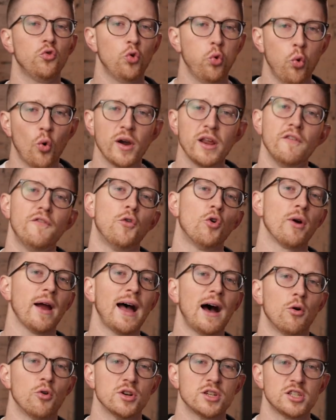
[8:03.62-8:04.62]
24
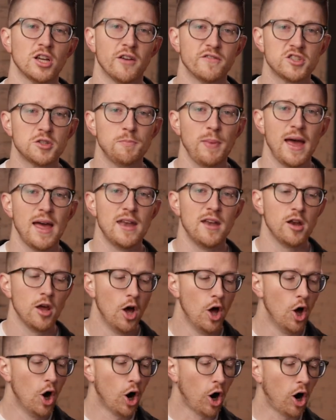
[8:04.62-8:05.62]
hours of spend
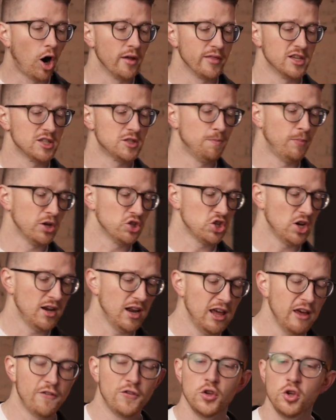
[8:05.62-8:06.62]
on this budget.
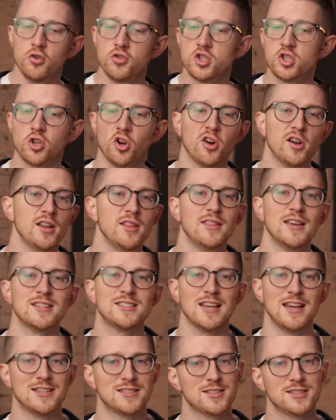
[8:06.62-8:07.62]
If you started this
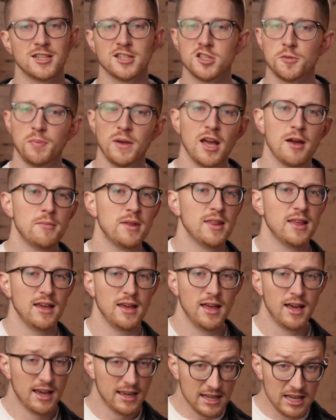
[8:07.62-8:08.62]
at 6 p.m. in the
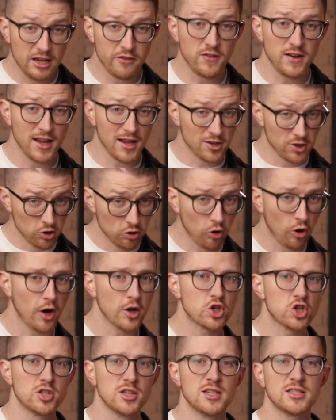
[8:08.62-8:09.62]
evening and you
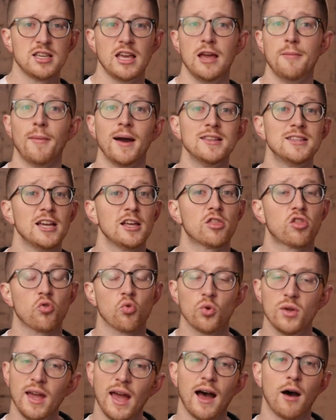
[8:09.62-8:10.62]
launched this, it might take
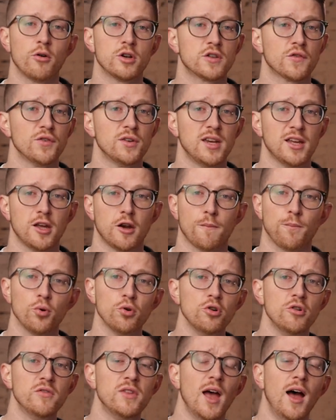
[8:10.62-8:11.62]
3 hours for it to get
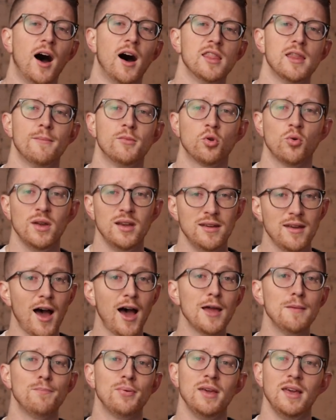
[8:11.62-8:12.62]
approved, and then between
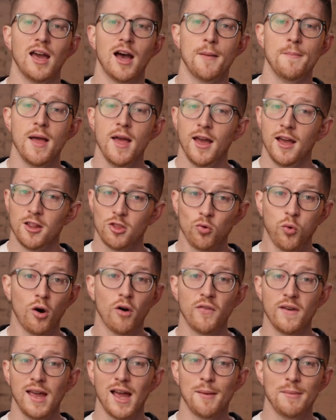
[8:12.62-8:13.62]
9 p.m. and
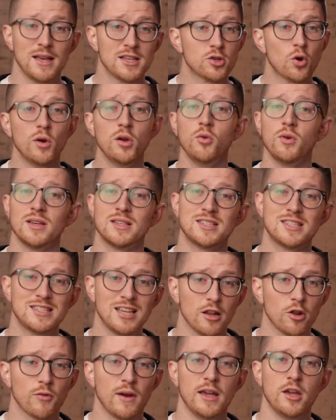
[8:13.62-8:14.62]
12 a.m., it's going to
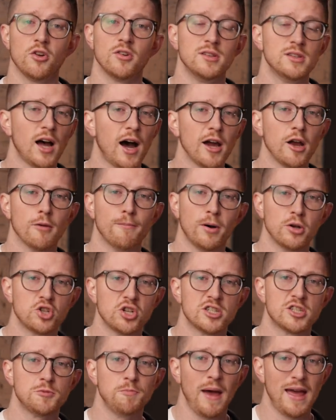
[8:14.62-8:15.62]
accelerate your entire
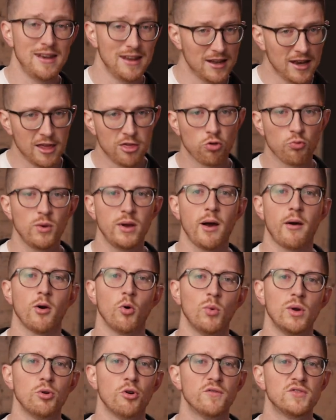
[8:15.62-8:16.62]
budget spend in a 3-hour
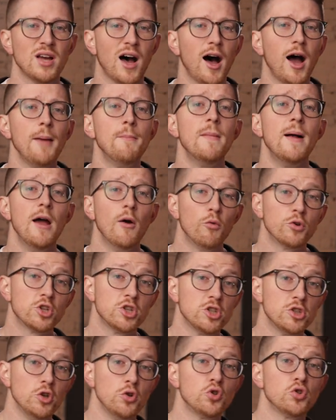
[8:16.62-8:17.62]
window of time, which
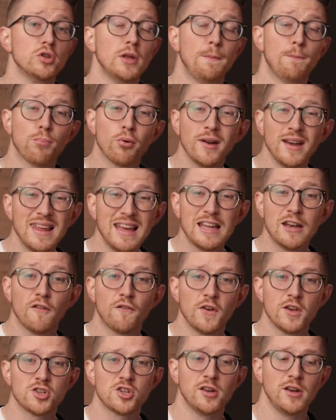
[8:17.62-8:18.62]
is usually pretty
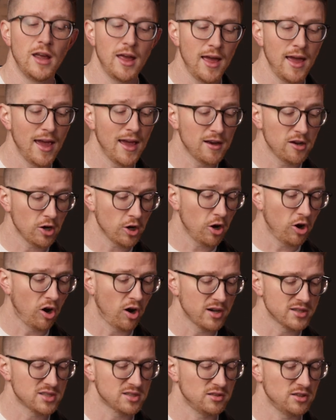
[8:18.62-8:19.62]
inefficient and
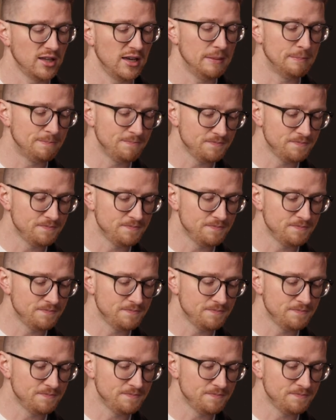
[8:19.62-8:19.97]
costly.